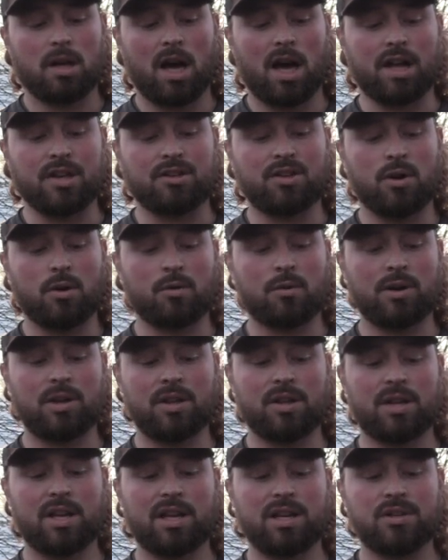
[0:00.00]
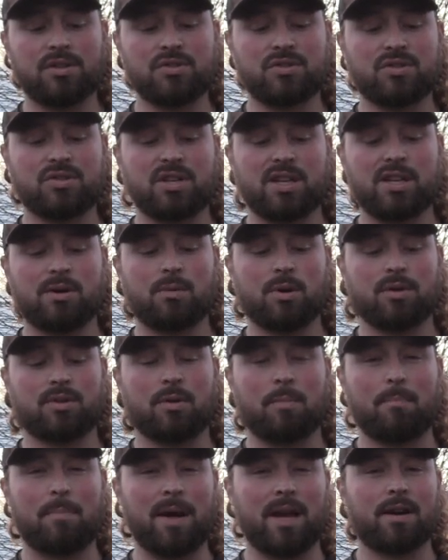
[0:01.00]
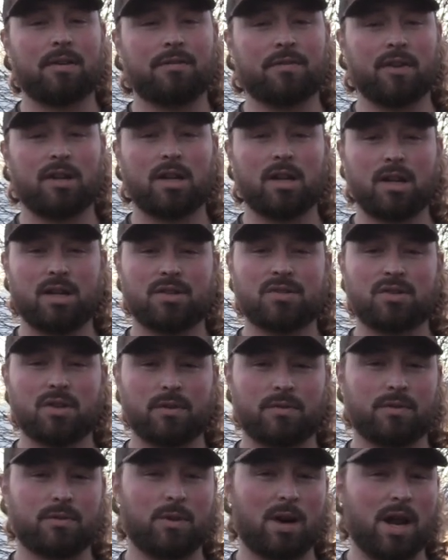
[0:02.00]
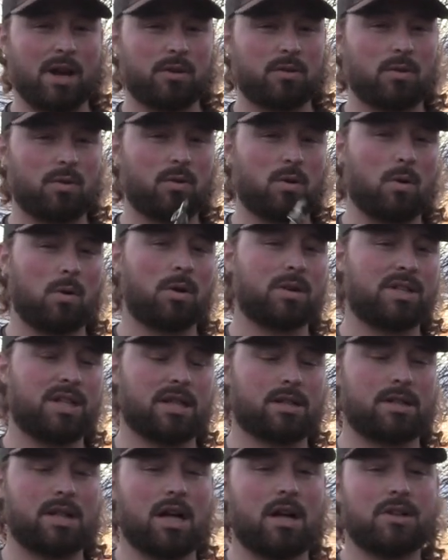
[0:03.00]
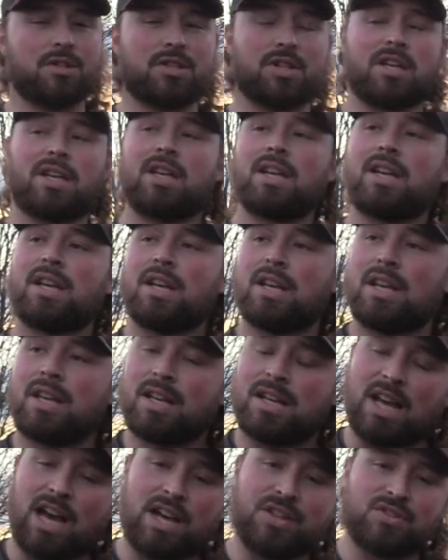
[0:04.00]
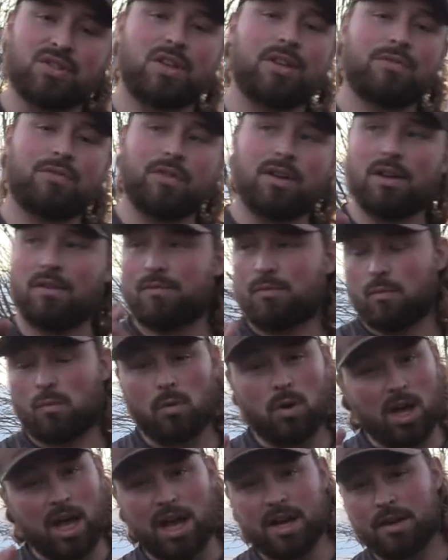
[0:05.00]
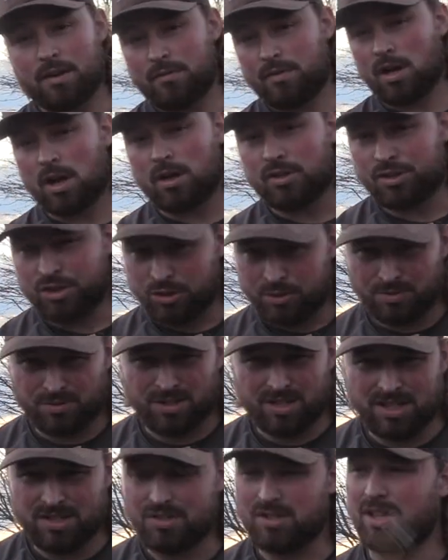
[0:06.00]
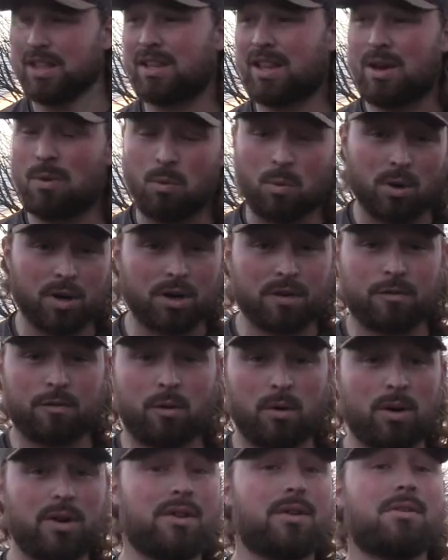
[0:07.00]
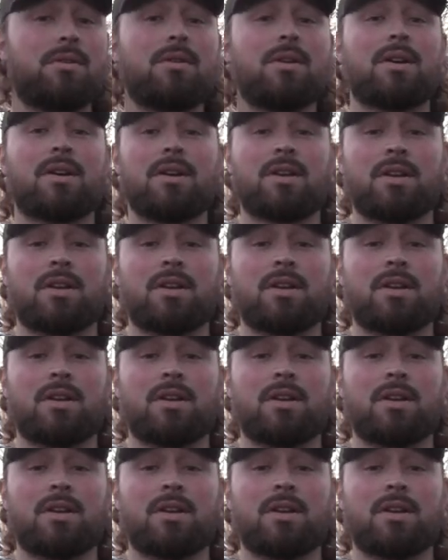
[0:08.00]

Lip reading: I don't really see what the benefit is of the reticle core technology. Guys, if any of y'all shoot these and they work for you,